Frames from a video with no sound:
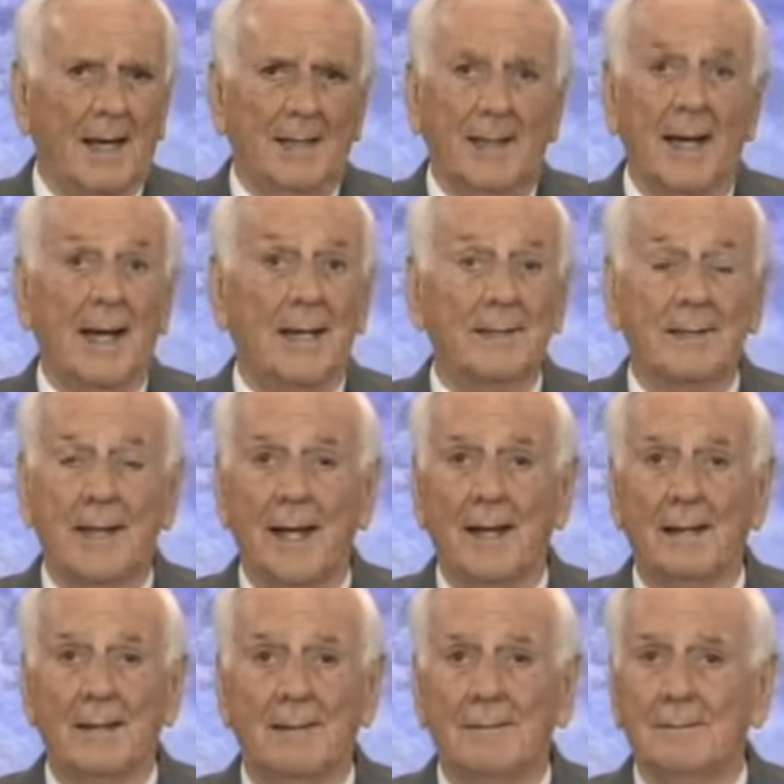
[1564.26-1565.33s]
I'd like to ask
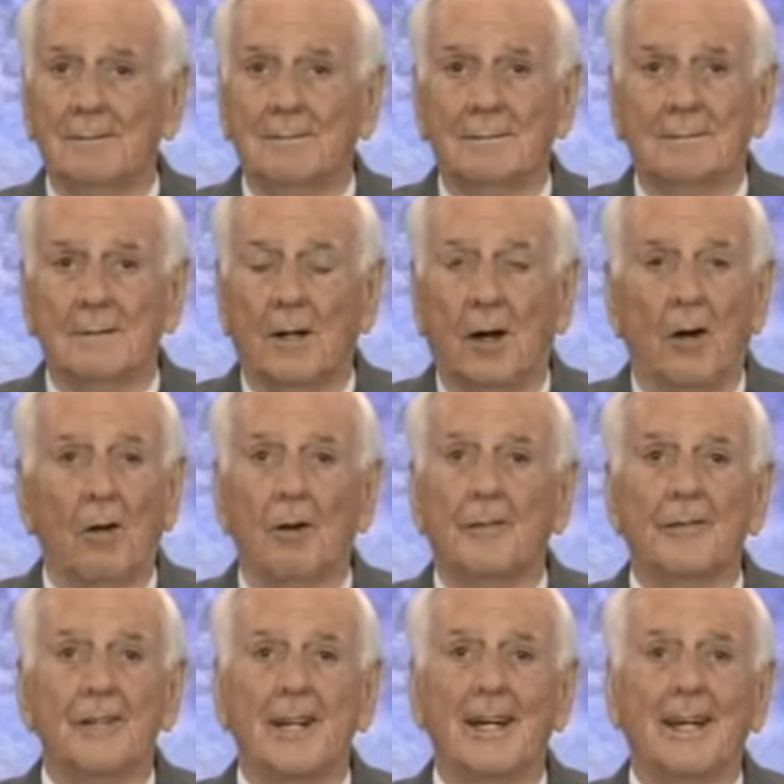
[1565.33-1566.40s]
that
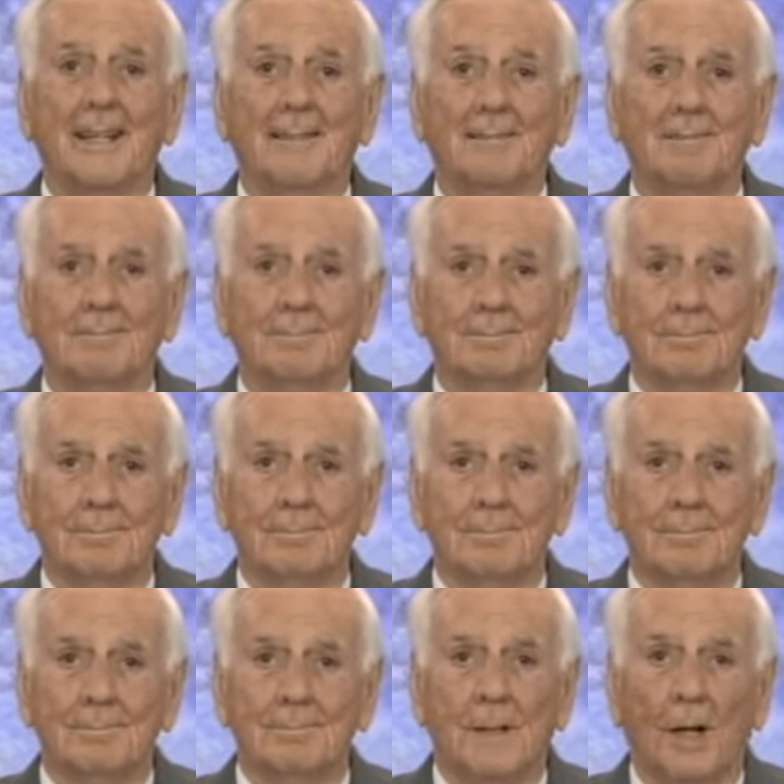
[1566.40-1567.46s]
all over town
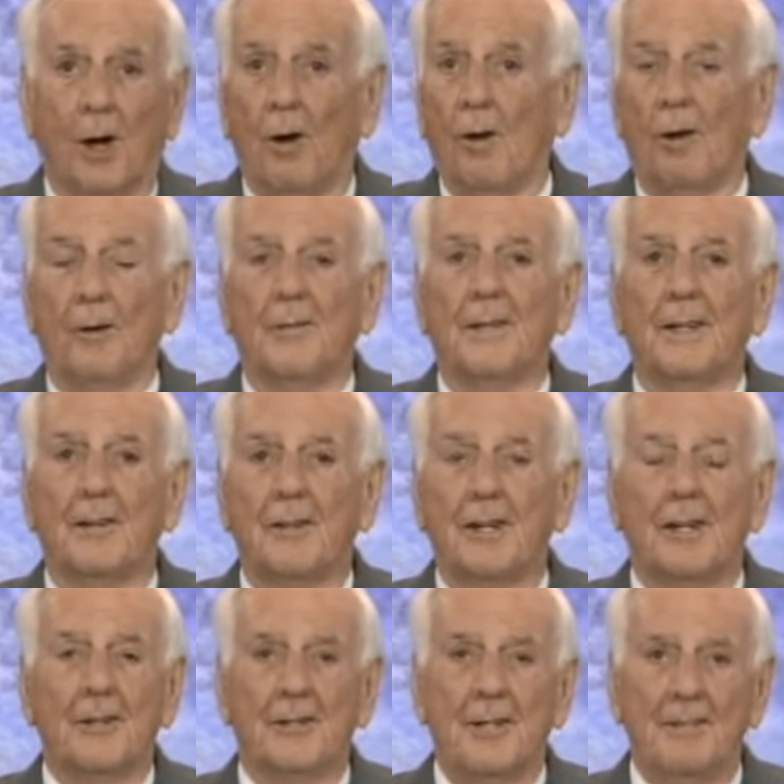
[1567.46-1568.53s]
all over the
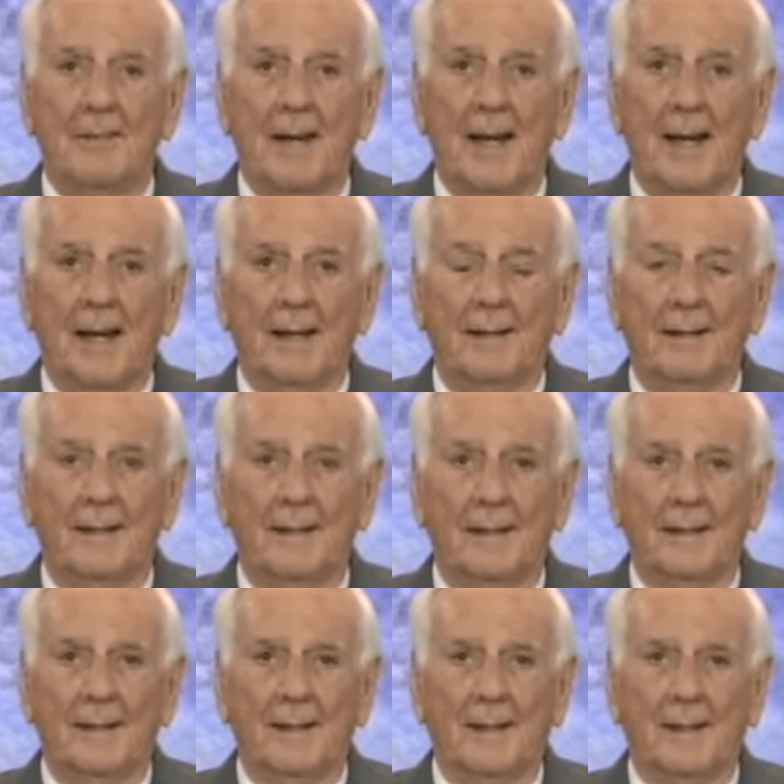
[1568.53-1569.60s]
Tennessee Valley.
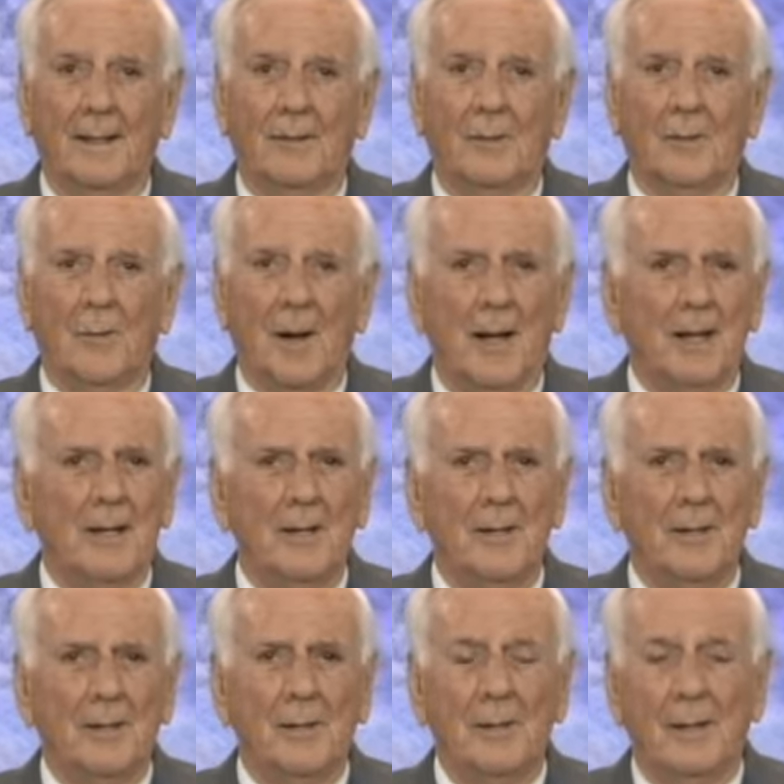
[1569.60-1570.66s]
You know, why do
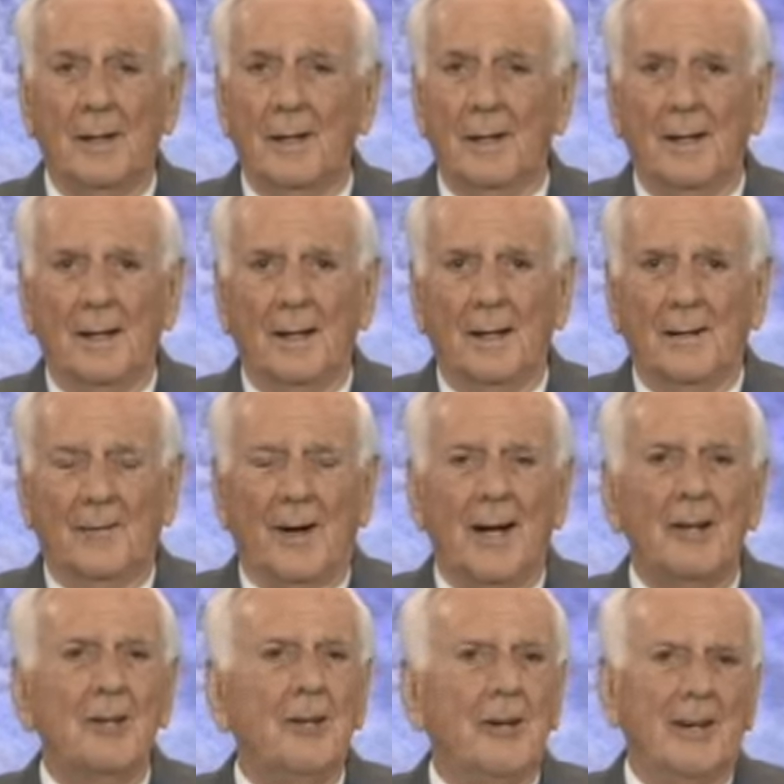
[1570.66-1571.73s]
you,
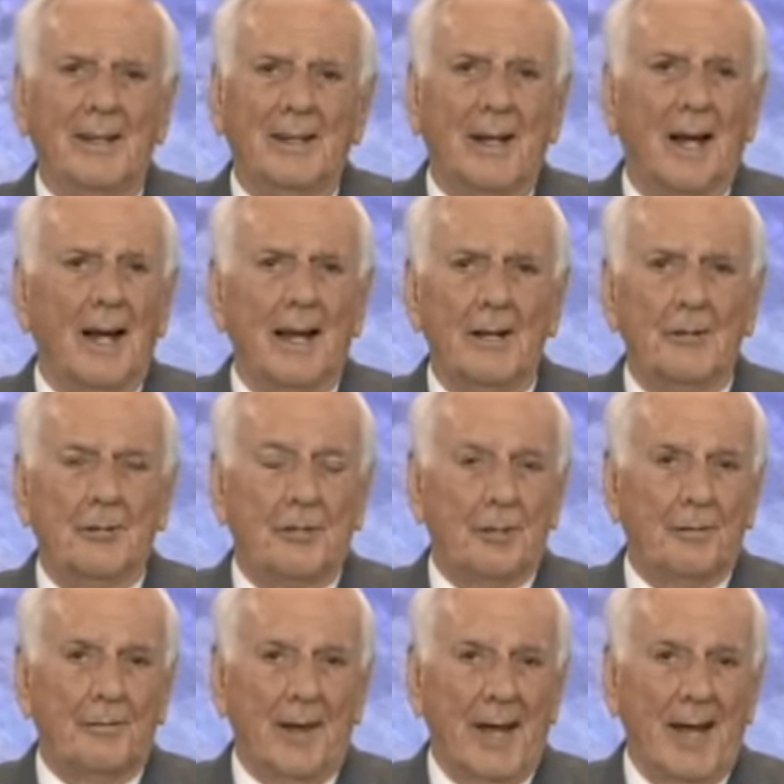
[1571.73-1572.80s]
why do you
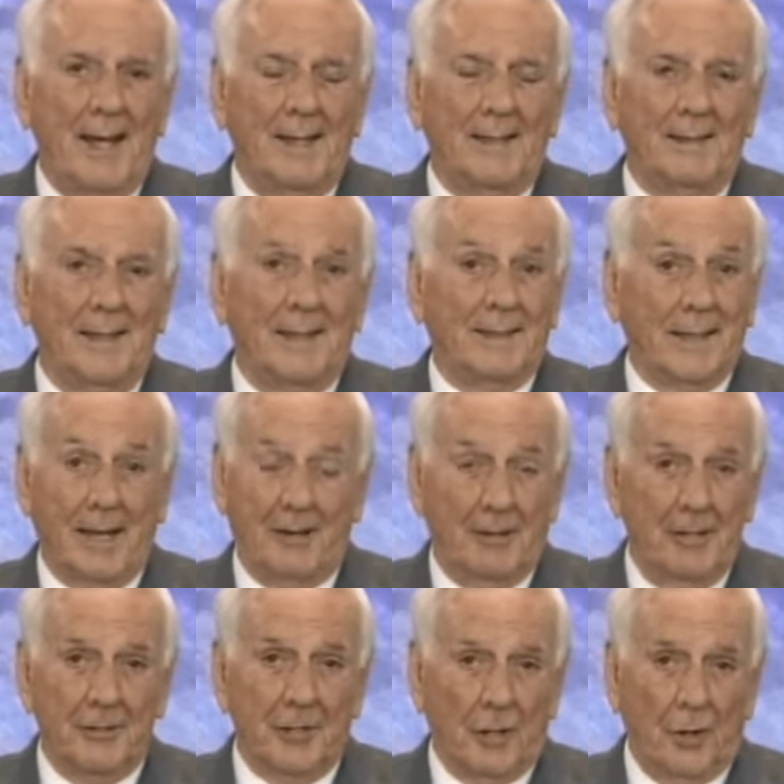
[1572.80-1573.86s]
acknowledge the fact that
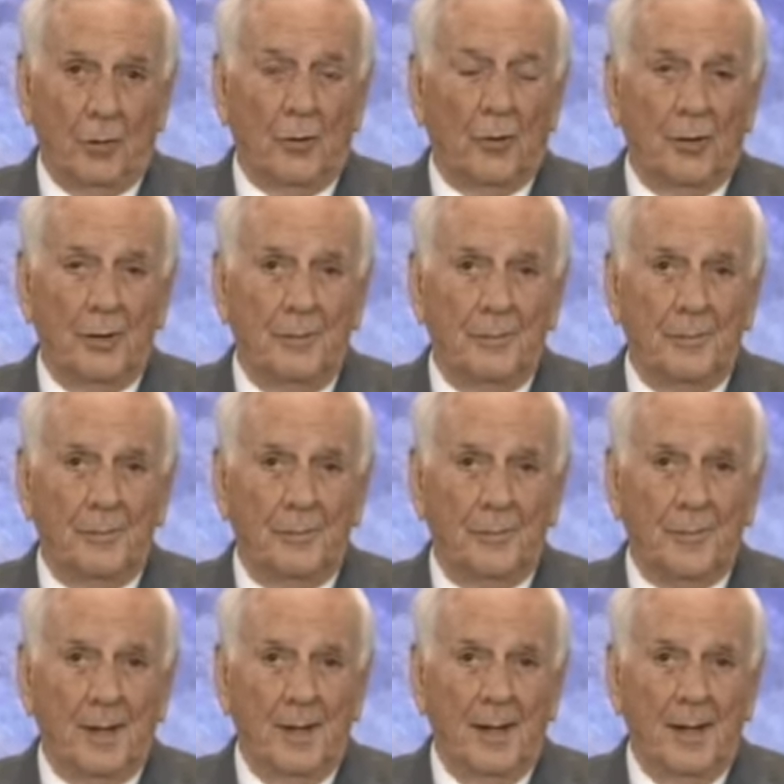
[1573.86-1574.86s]
there is a Lord